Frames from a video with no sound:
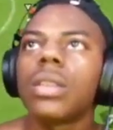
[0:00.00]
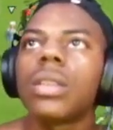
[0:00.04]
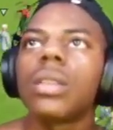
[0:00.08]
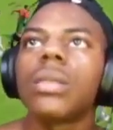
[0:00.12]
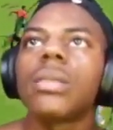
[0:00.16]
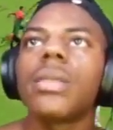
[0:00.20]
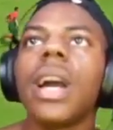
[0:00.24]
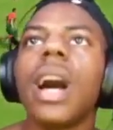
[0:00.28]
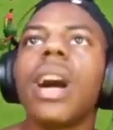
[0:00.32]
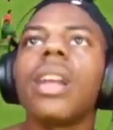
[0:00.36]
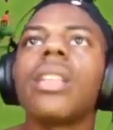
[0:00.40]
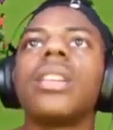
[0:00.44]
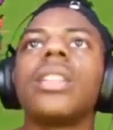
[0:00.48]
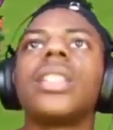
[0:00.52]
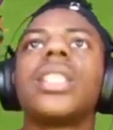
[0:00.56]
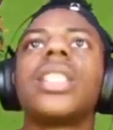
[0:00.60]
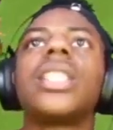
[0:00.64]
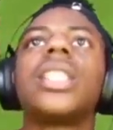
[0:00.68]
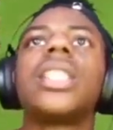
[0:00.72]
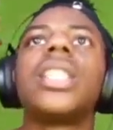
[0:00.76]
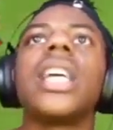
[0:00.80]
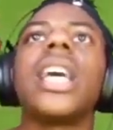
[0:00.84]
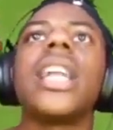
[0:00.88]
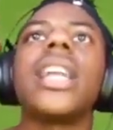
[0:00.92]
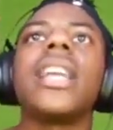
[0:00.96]
Y'all are
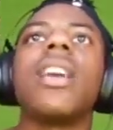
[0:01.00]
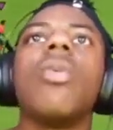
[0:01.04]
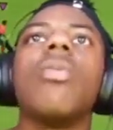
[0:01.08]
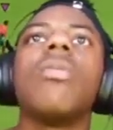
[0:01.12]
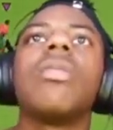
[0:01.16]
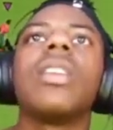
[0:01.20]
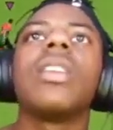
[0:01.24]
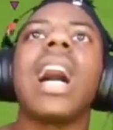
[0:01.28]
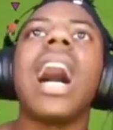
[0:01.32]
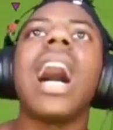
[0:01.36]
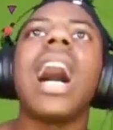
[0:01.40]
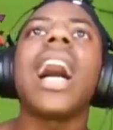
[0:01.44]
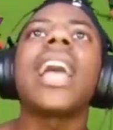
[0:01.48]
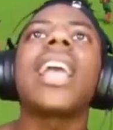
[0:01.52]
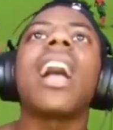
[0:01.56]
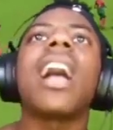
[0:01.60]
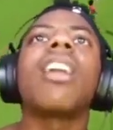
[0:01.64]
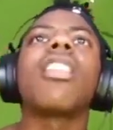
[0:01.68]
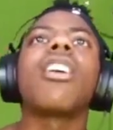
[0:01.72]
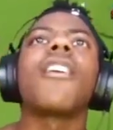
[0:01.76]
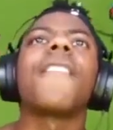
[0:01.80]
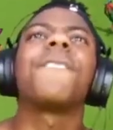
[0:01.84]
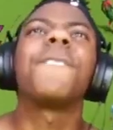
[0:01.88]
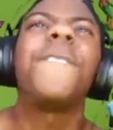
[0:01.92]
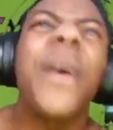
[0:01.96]
shitty on God. Y'all
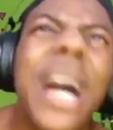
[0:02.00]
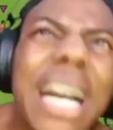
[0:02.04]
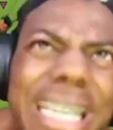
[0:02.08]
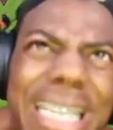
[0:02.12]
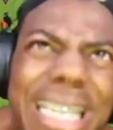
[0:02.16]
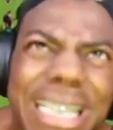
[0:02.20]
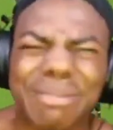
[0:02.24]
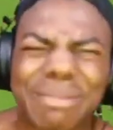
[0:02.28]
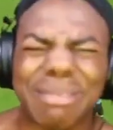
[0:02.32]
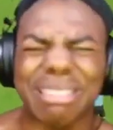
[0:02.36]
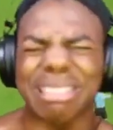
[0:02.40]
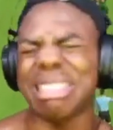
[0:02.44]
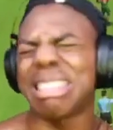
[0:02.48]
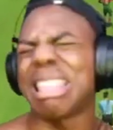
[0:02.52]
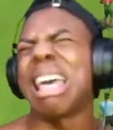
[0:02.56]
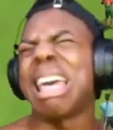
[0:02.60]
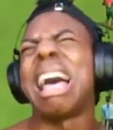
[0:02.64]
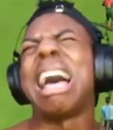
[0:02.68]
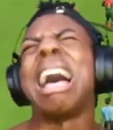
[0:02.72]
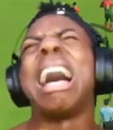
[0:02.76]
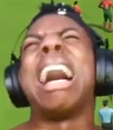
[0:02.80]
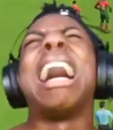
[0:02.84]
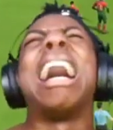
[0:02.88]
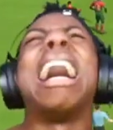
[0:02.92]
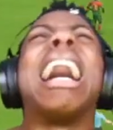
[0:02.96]
are fucking,
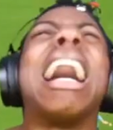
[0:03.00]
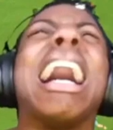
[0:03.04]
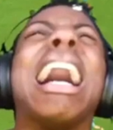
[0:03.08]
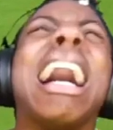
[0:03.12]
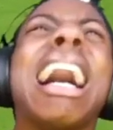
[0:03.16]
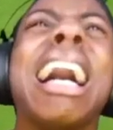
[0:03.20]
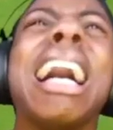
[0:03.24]
yeah.